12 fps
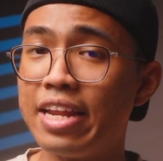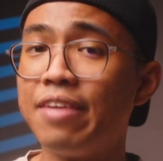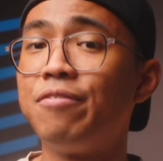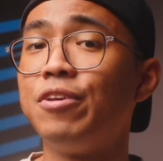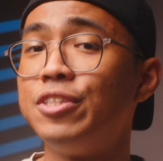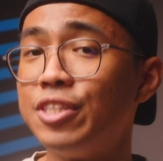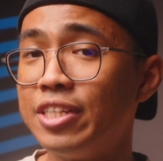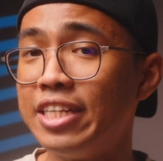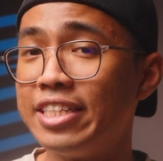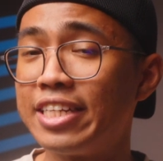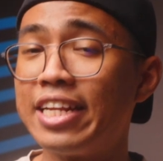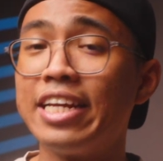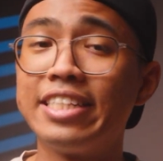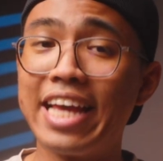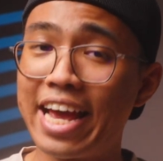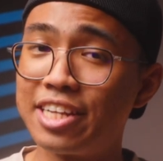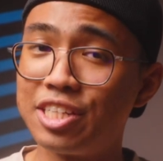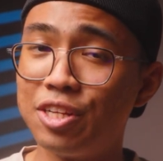if you still need to connect to
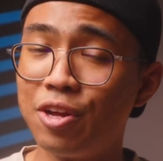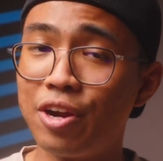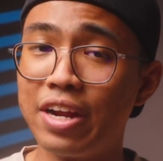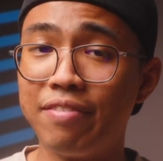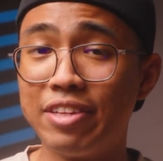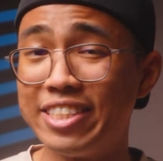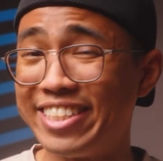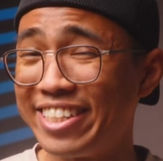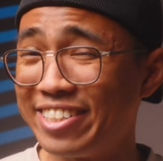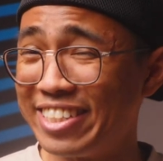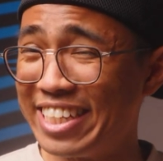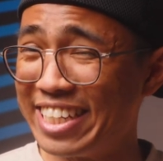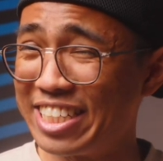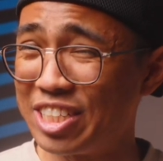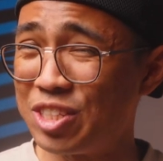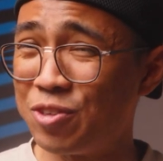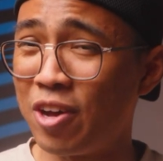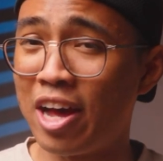XLR, if the signal isn't
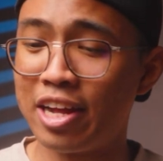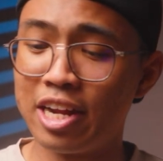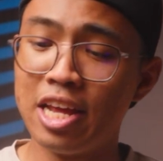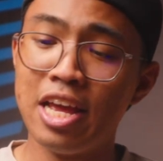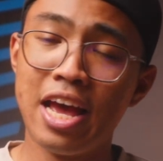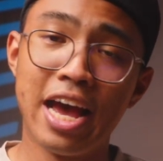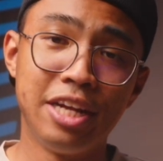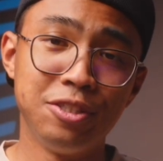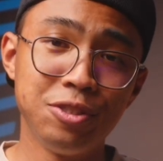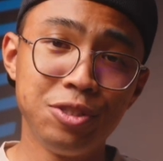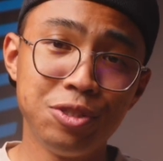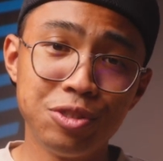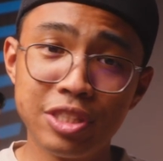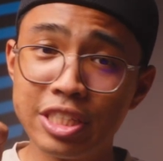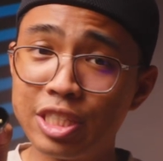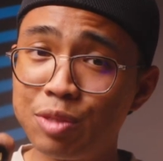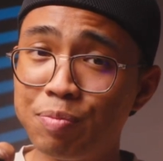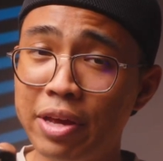too hot, I do use
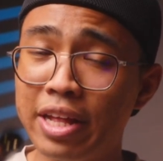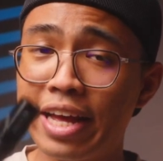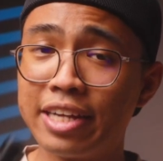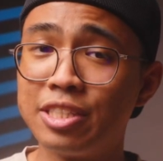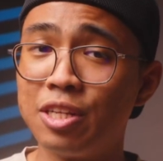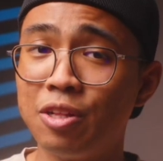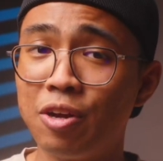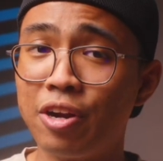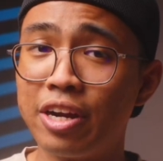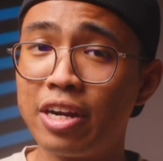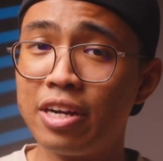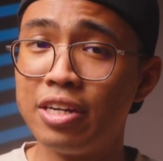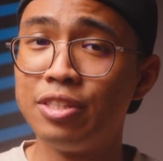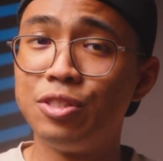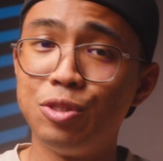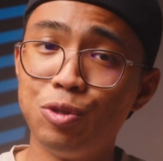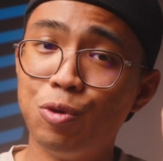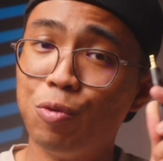this male XLR
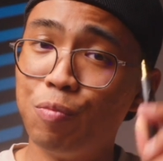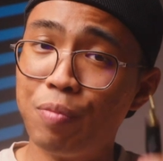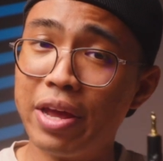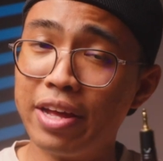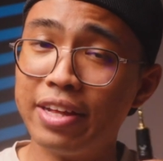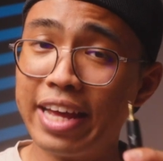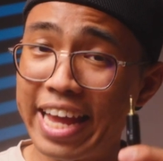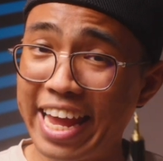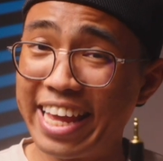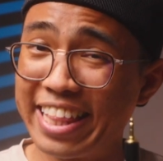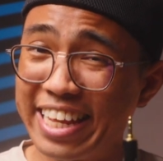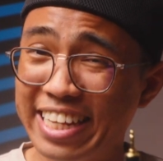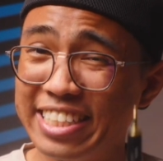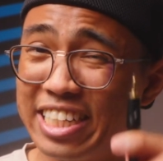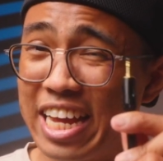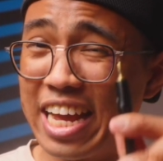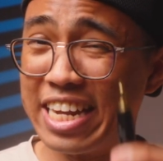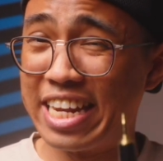to male 1/8"
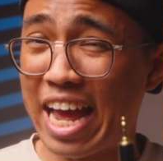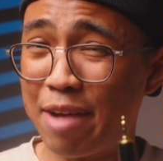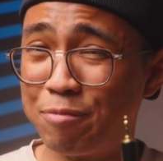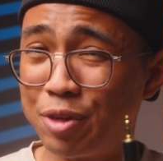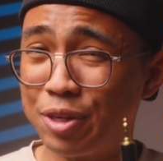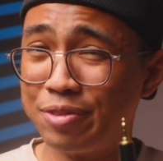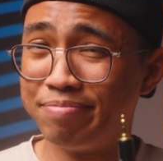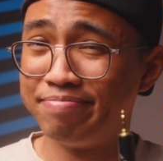adapter.